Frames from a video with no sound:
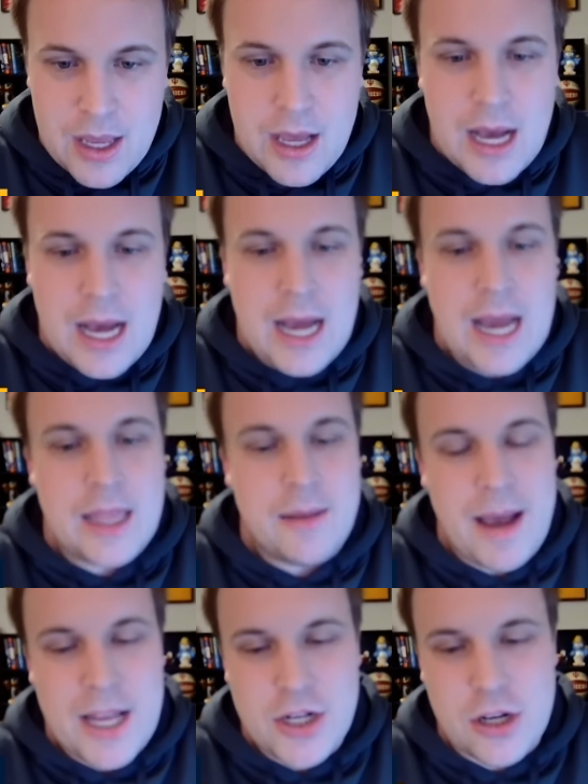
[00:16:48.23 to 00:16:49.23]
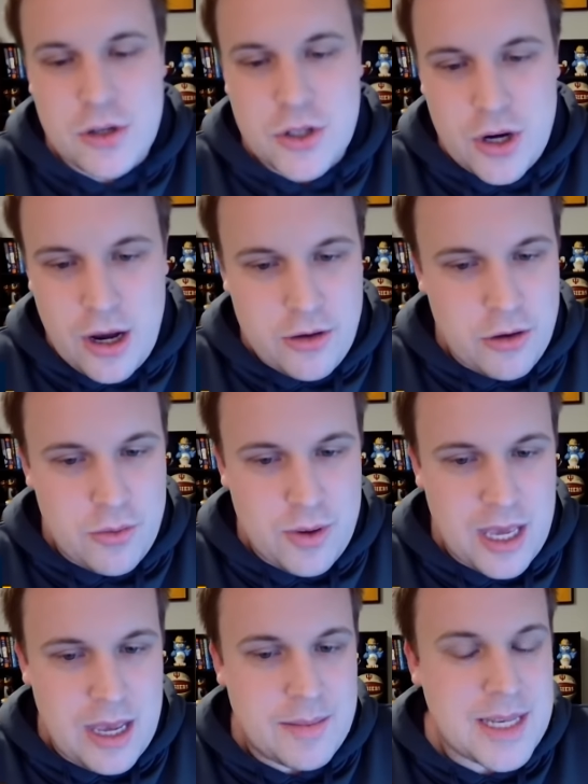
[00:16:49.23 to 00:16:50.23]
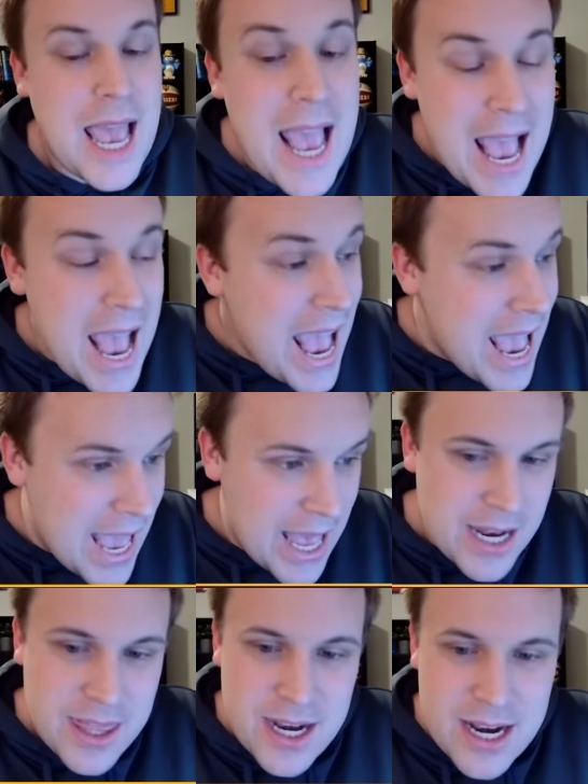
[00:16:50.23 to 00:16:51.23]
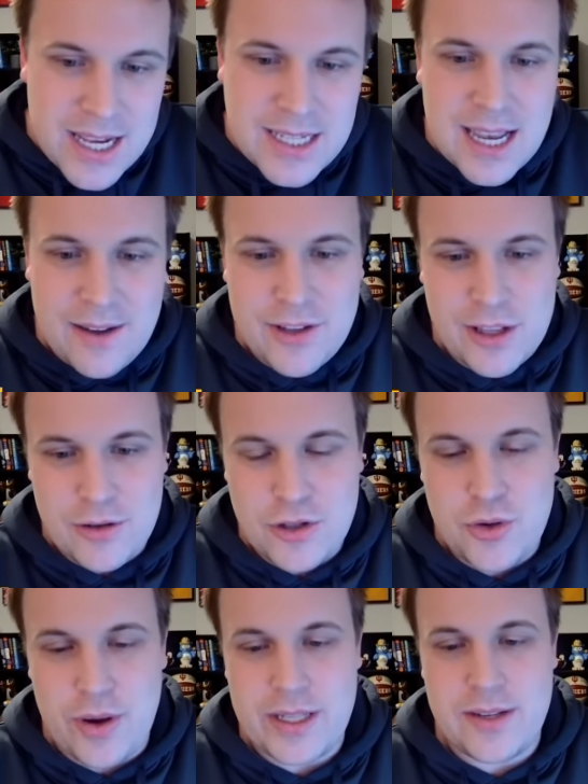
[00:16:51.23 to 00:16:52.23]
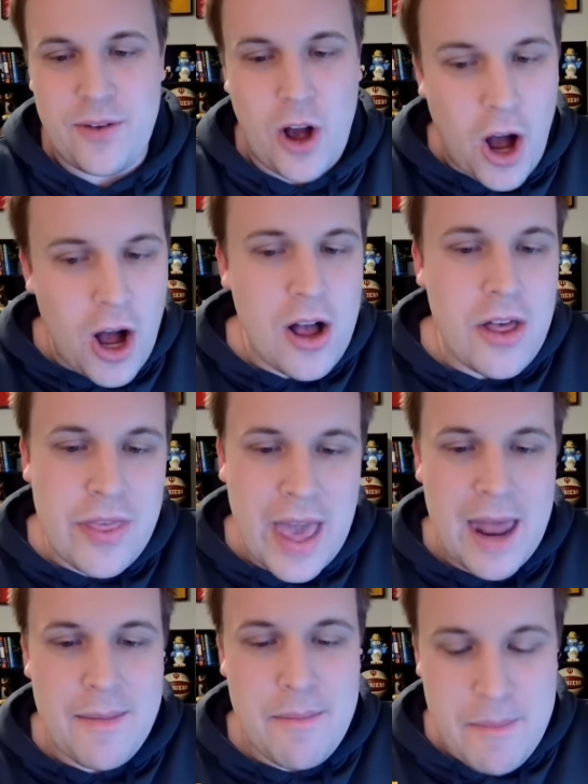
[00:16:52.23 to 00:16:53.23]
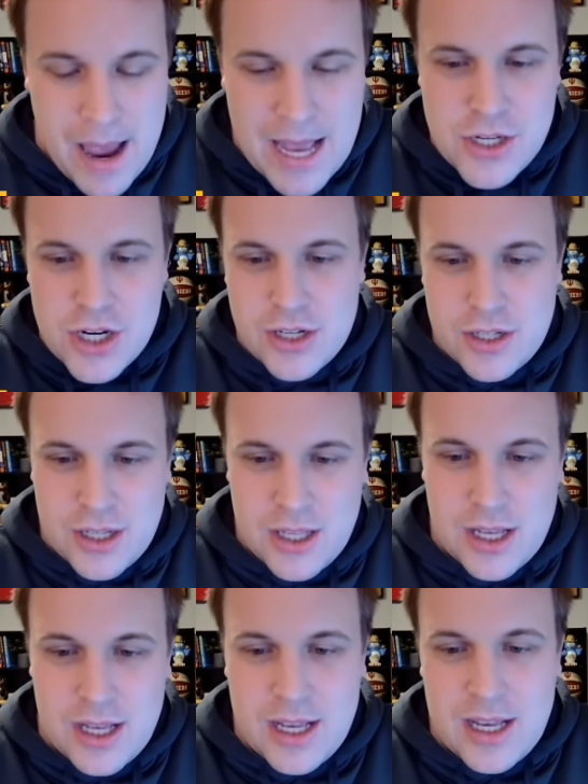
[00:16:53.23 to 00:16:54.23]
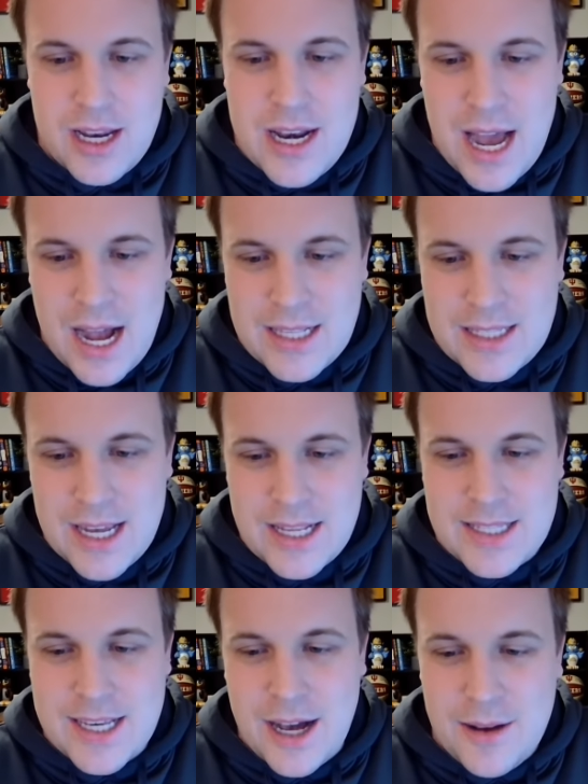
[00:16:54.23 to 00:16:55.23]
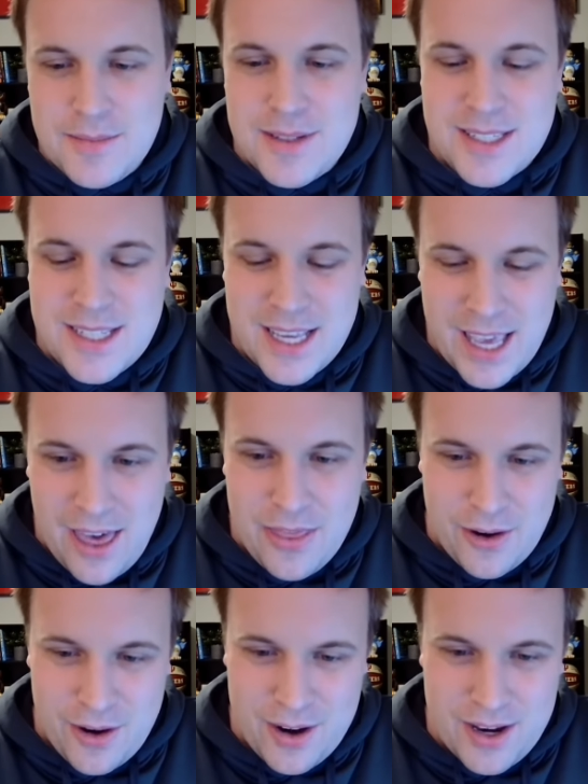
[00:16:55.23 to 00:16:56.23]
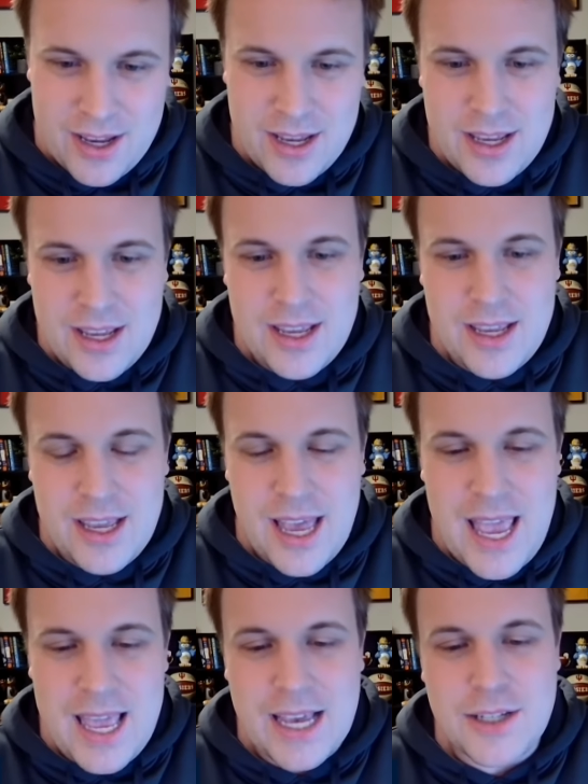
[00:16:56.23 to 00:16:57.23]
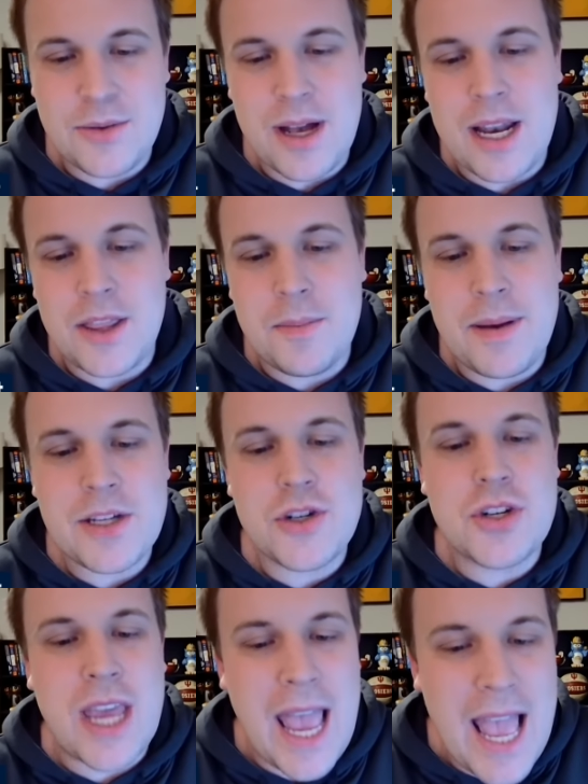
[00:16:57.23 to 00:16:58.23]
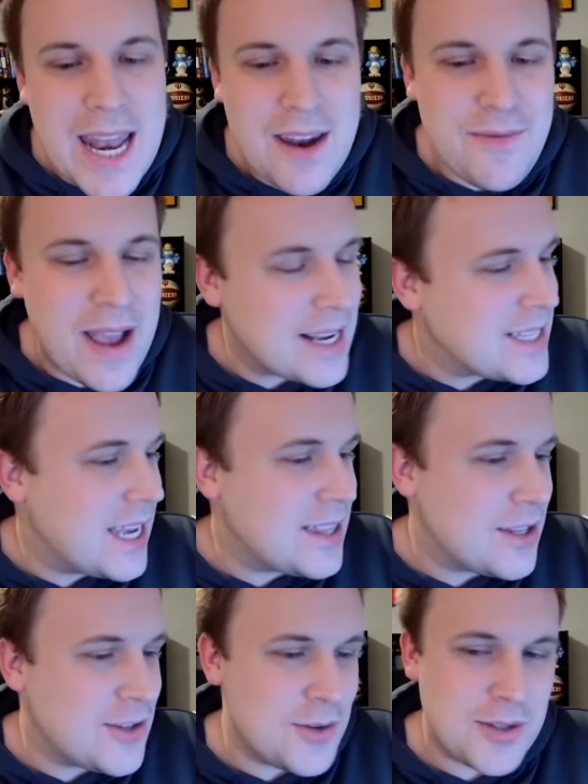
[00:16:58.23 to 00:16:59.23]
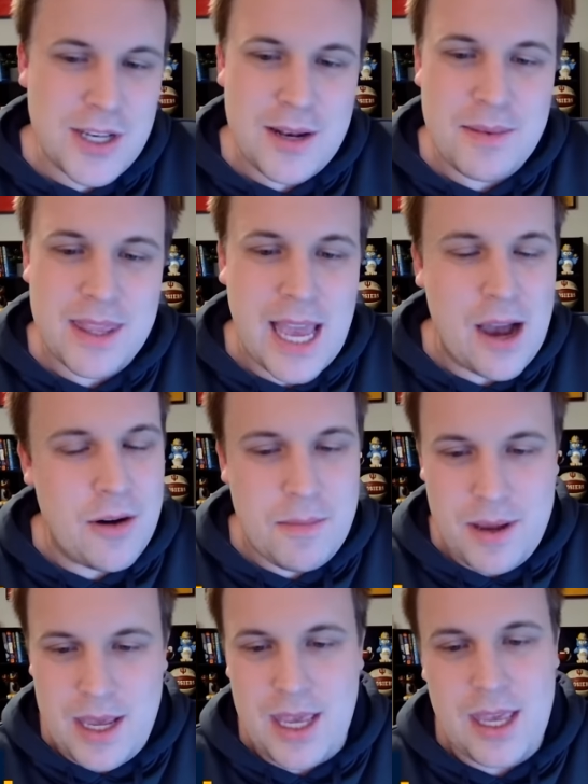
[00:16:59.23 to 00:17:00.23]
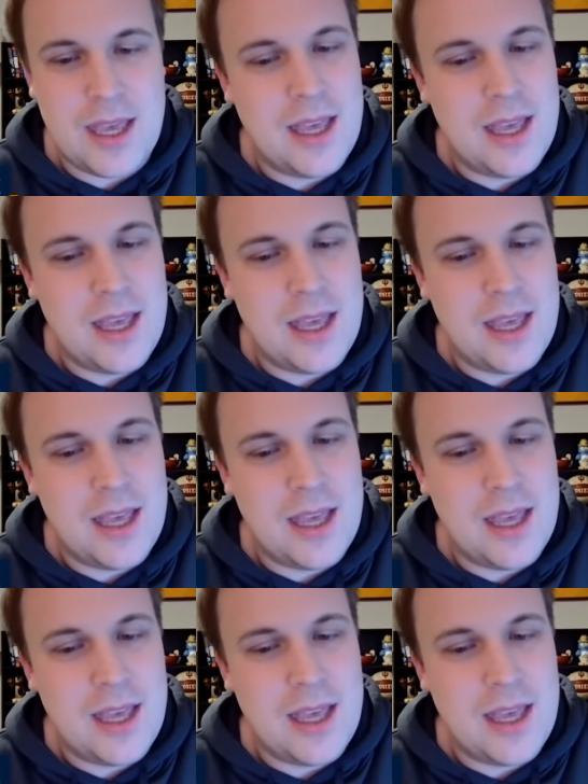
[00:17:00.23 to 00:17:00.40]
and the Magic lose their other 3 games, and the Knicks have to lose twice. If all that magical nonsense comes together, hey, guess what? The Pacers can, in fact, get the 2 seed, but that would be,